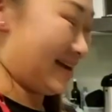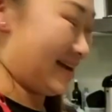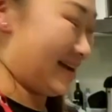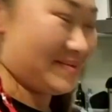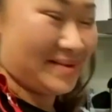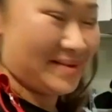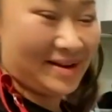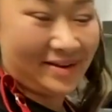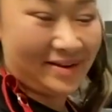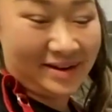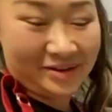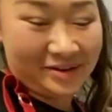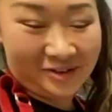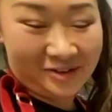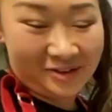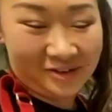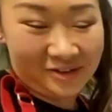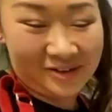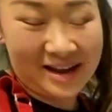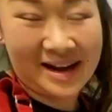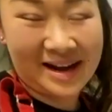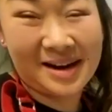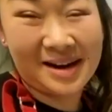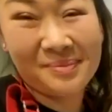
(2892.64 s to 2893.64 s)
I got a
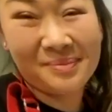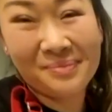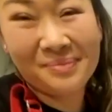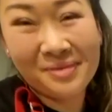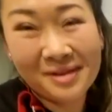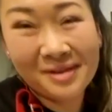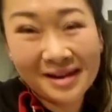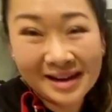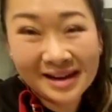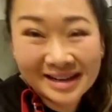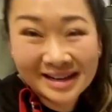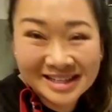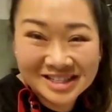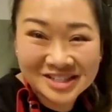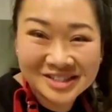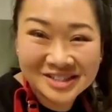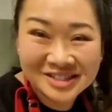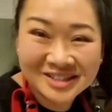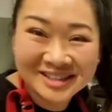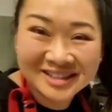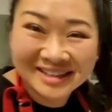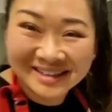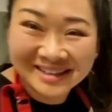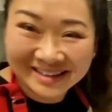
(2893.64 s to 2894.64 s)
profit, and I'm pretty
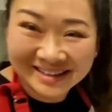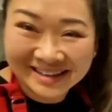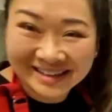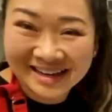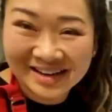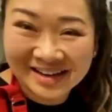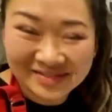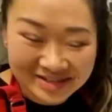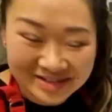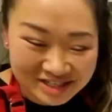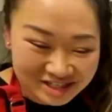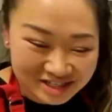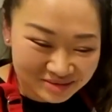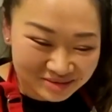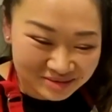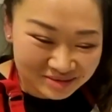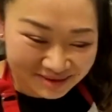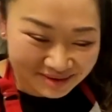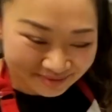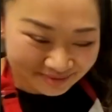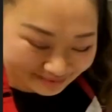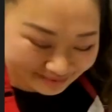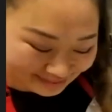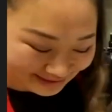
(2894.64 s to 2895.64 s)
sure they're going to have a
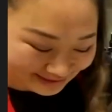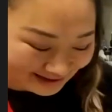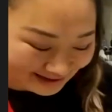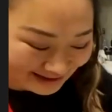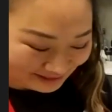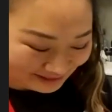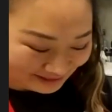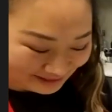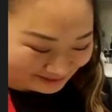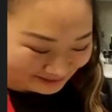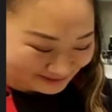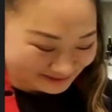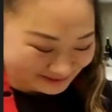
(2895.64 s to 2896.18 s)
gingerbread with that, though.